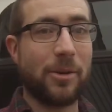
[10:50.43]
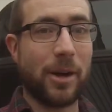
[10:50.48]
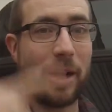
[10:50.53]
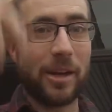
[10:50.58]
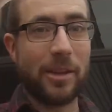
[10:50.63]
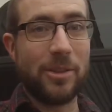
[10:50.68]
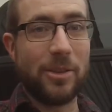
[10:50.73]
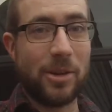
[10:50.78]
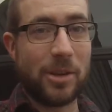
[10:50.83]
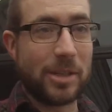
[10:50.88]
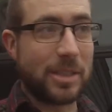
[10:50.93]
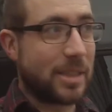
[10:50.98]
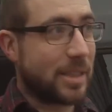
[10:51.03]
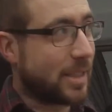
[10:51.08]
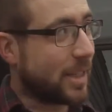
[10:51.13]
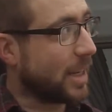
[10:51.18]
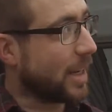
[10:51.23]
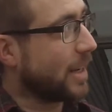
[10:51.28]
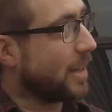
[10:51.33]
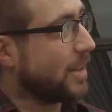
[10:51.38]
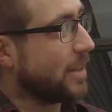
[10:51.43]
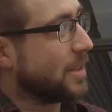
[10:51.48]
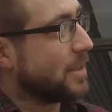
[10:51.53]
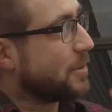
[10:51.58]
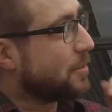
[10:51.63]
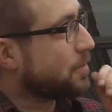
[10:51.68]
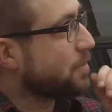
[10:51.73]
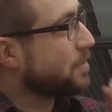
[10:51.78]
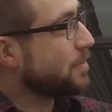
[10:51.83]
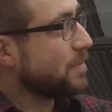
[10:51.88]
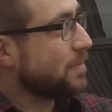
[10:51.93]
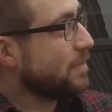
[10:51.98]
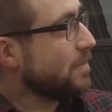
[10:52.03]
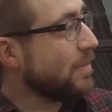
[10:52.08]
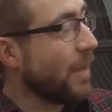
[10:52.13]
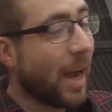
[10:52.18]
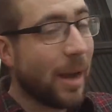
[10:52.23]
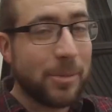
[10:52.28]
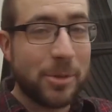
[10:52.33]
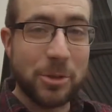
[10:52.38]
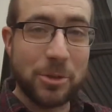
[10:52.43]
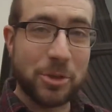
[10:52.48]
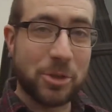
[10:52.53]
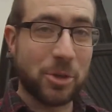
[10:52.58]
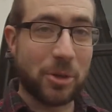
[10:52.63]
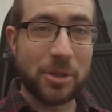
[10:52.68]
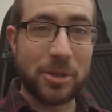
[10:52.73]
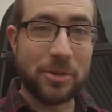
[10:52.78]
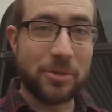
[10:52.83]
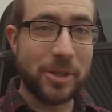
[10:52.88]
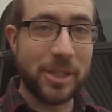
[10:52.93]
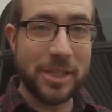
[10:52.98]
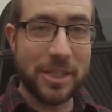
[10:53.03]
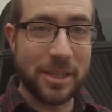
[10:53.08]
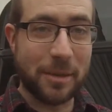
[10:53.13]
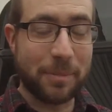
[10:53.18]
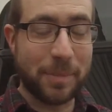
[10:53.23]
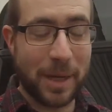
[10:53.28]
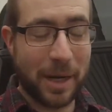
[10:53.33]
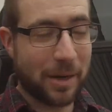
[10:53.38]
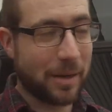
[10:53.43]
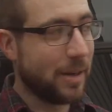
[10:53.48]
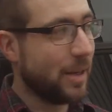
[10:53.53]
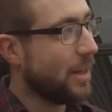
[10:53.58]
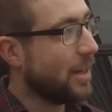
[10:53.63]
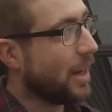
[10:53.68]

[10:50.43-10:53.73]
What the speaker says: on a long stick because I'm too short to reach up there.